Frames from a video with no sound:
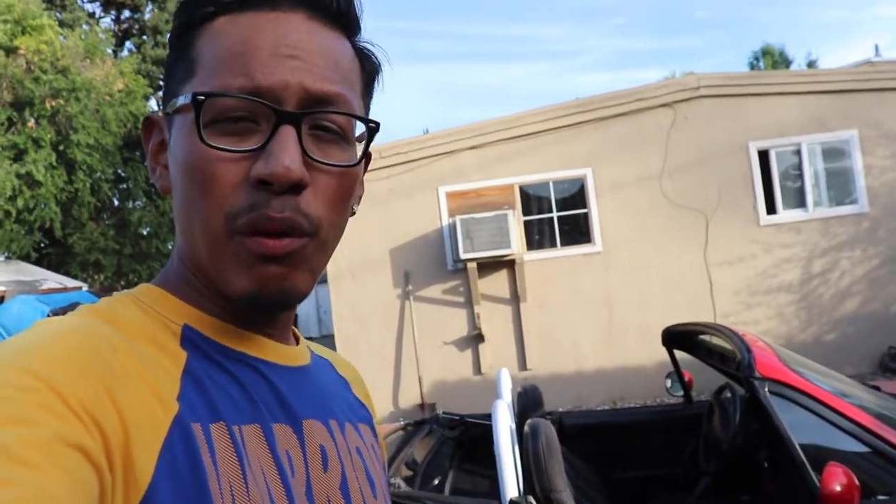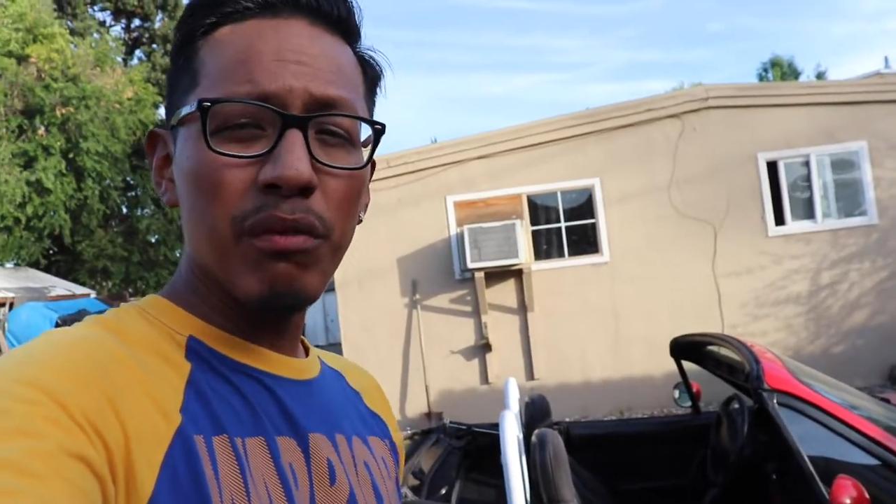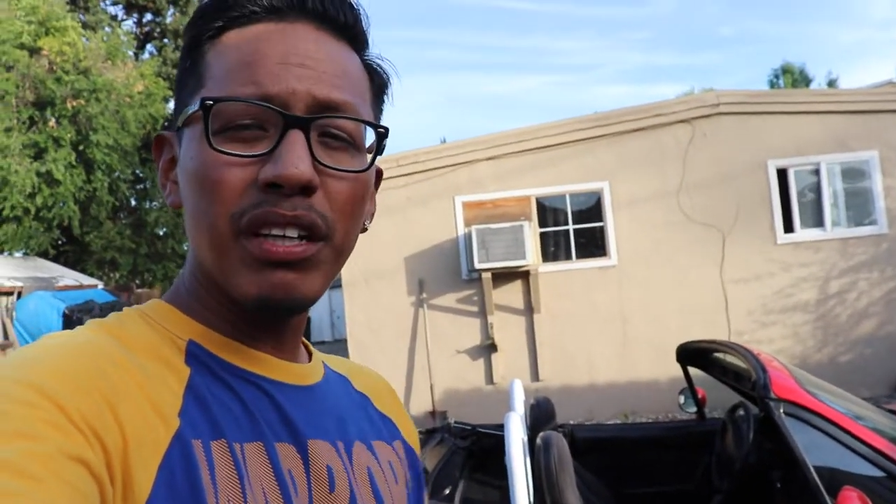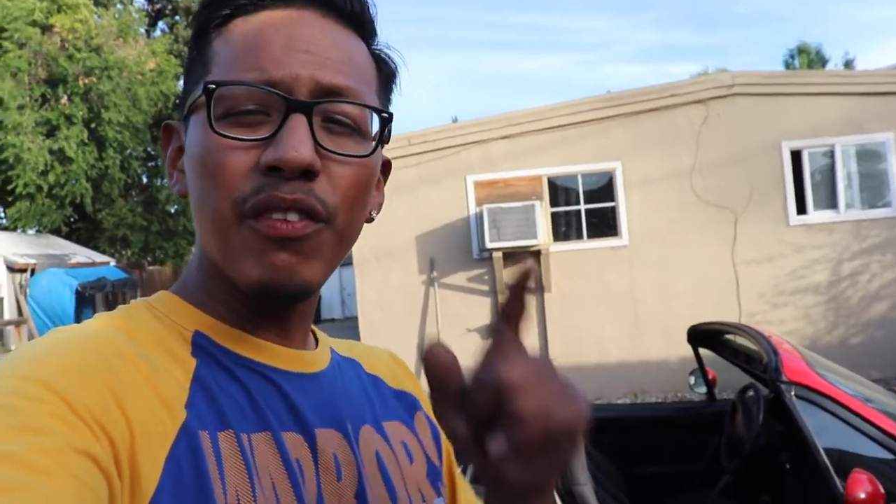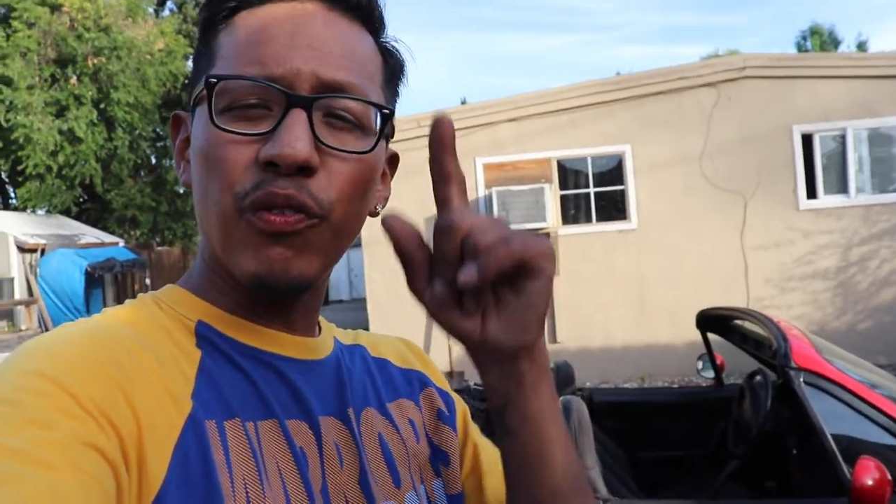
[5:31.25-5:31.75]
I'm
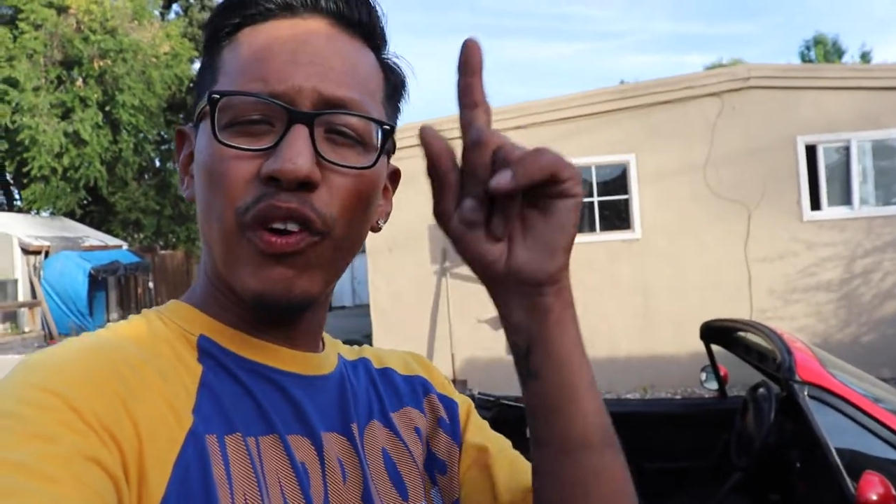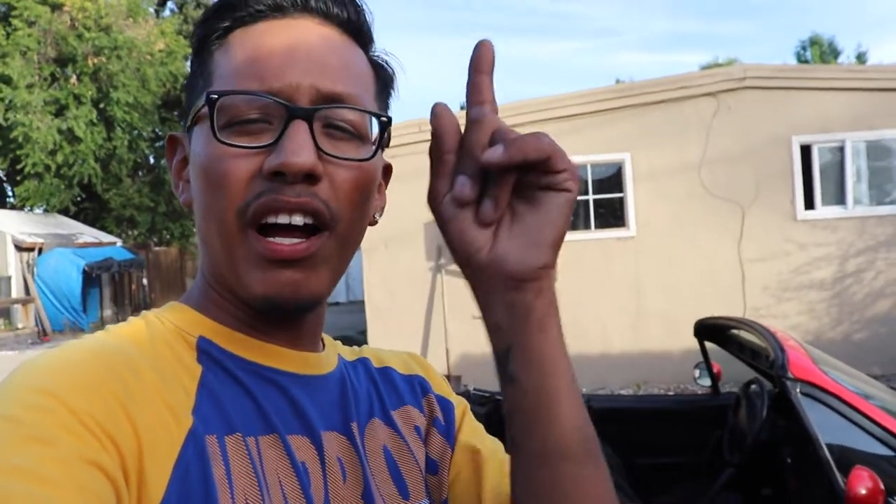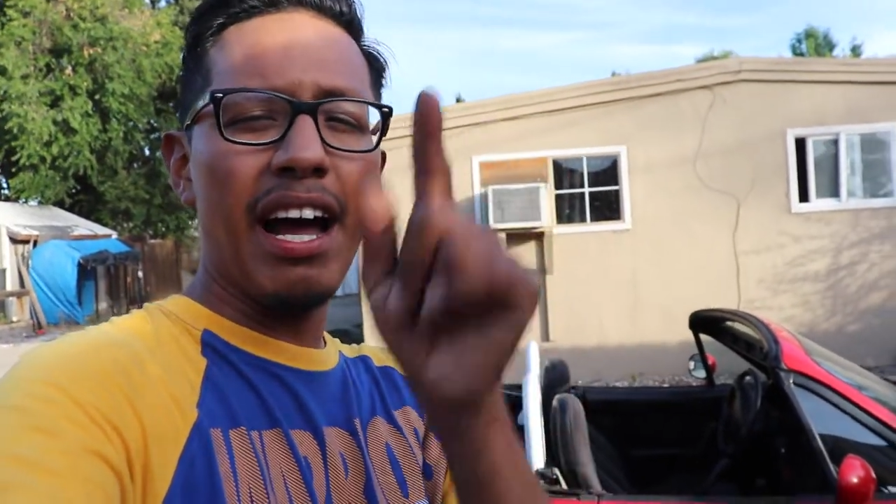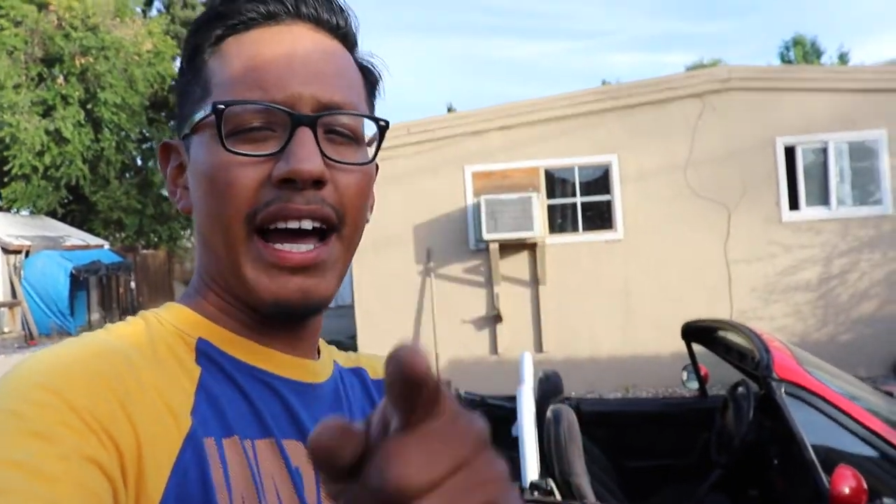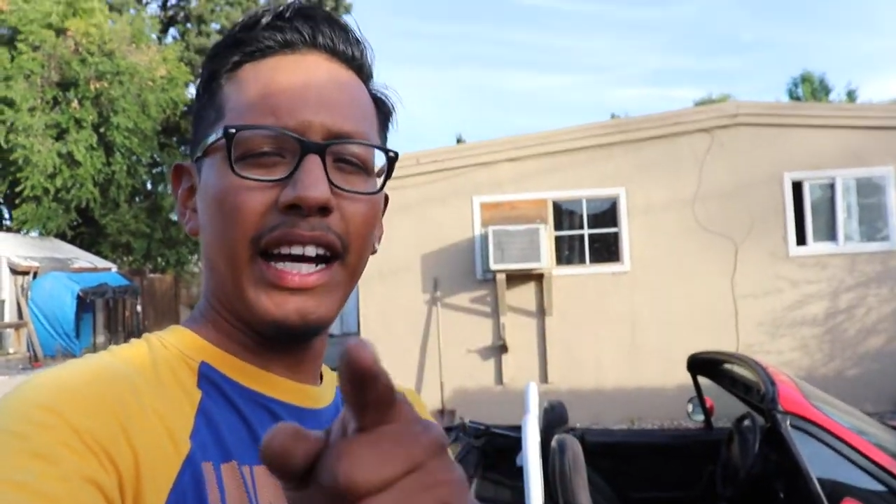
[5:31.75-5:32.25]
looking for a
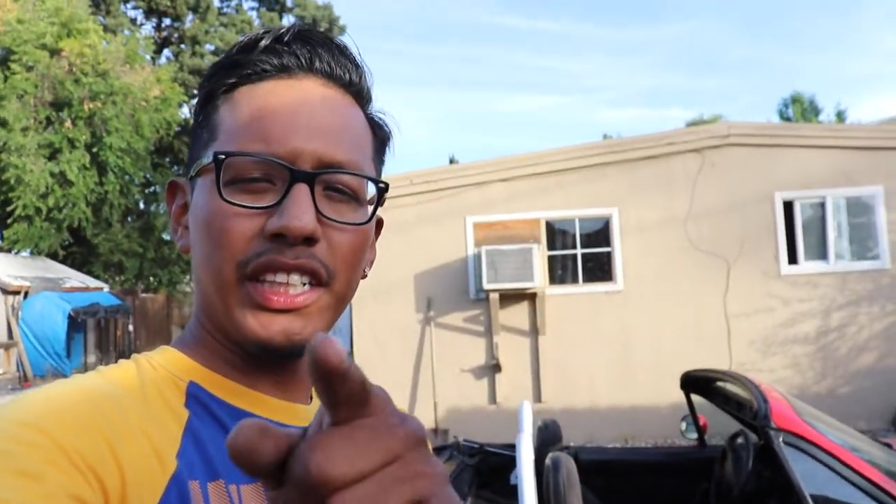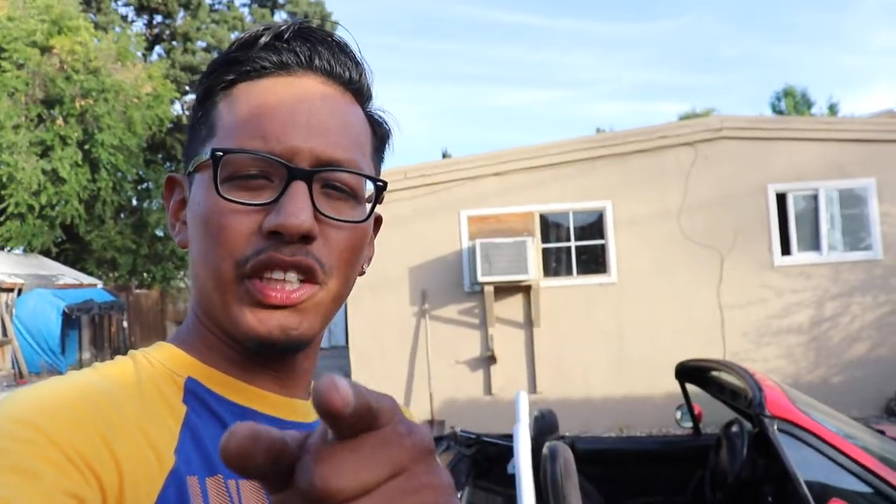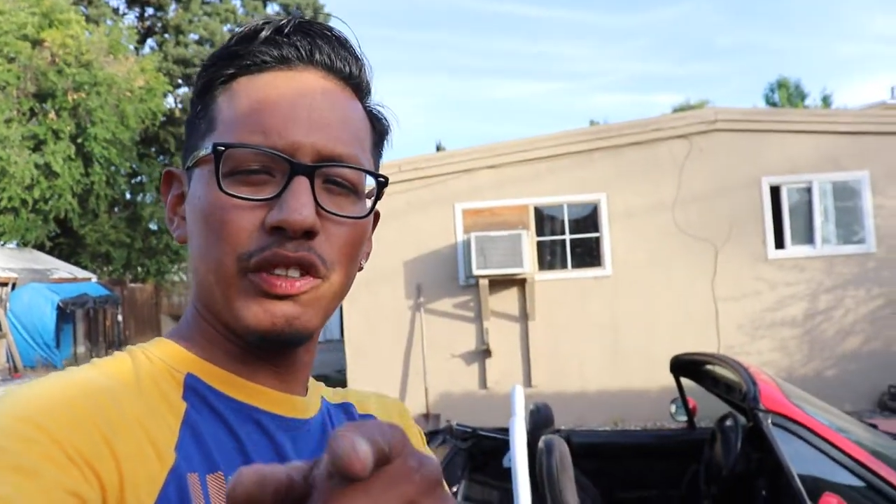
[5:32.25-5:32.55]
hydro